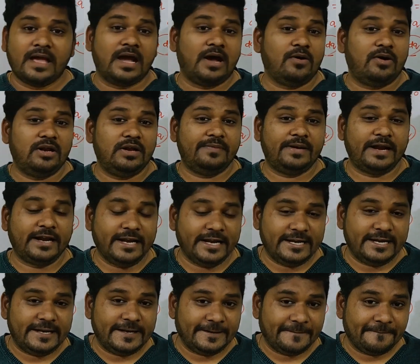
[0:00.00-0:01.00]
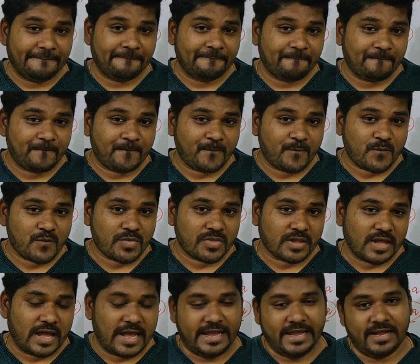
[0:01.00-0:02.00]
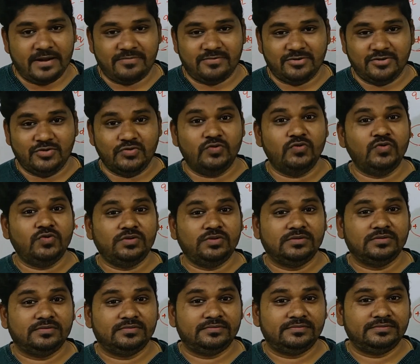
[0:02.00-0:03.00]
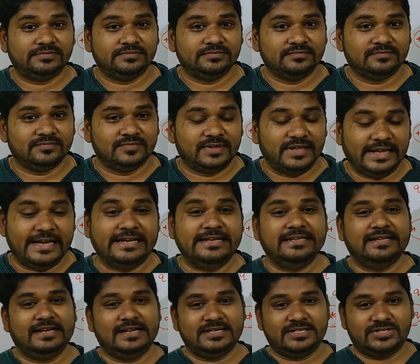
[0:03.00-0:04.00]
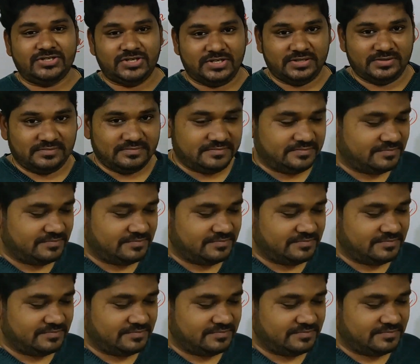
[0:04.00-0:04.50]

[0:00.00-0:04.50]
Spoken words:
How I will find it? I have to do integration.